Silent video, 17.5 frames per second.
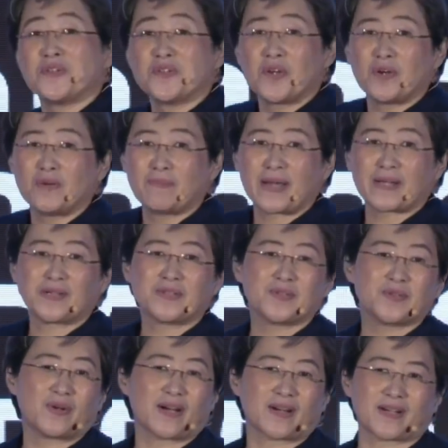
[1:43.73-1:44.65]
that you know about
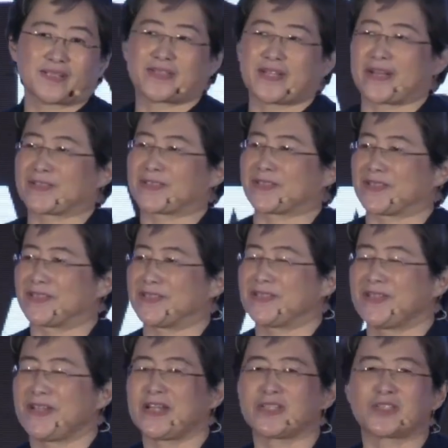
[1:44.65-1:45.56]
our new
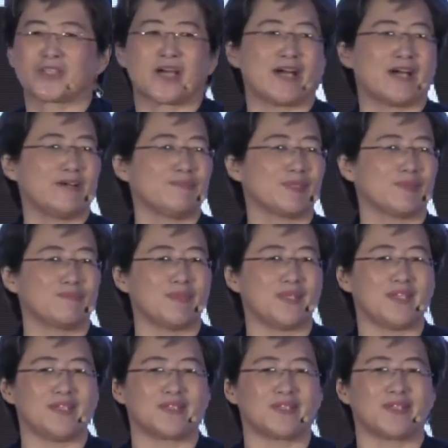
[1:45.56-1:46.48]
architecture, it's time to
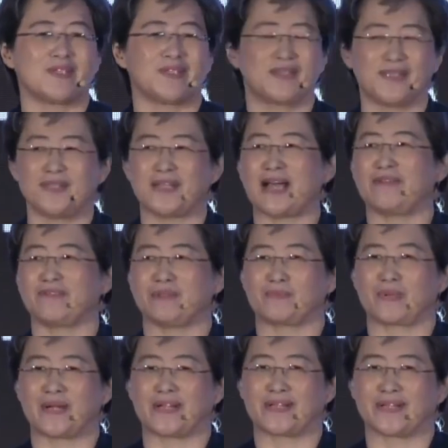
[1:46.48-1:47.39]
meet the
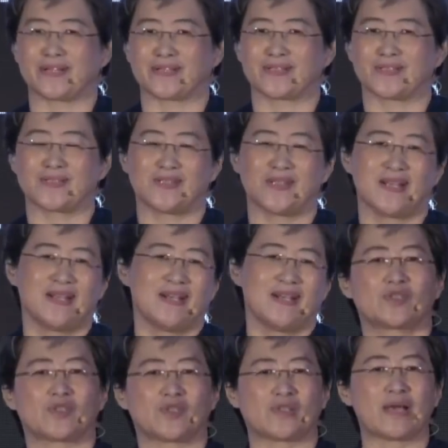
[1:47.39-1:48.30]
Navi products.
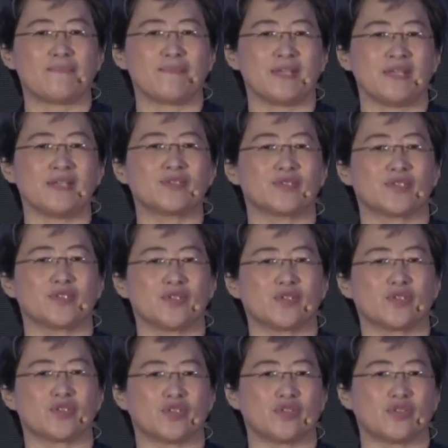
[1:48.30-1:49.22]
So let me
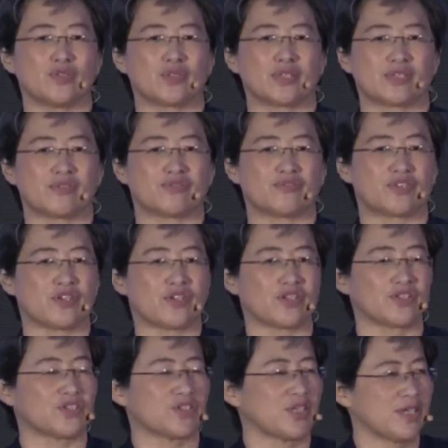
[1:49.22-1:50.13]
introduce you to the
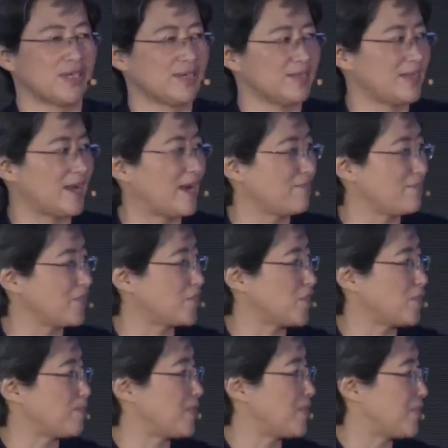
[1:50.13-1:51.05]
first
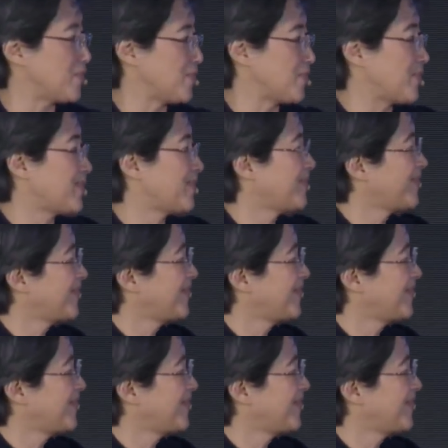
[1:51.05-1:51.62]
Navi GPU.